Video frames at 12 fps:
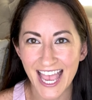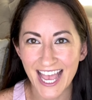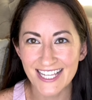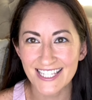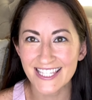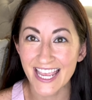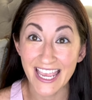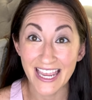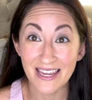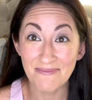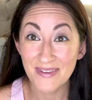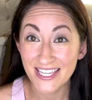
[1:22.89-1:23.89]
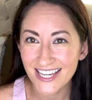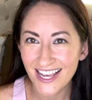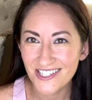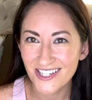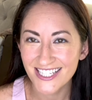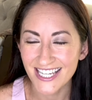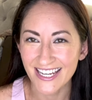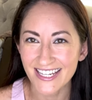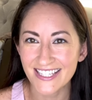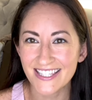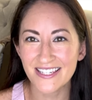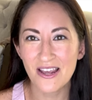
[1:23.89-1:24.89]
as a pediatric
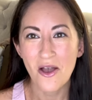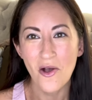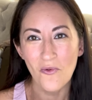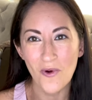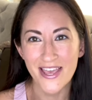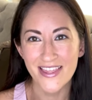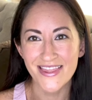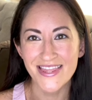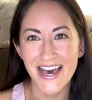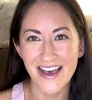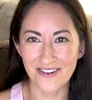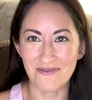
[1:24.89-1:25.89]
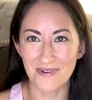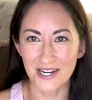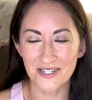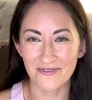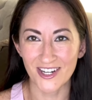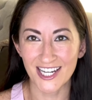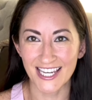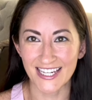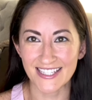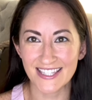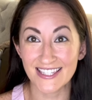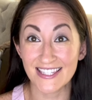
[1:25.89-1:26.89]
dentist with the AutoBrush for Kids?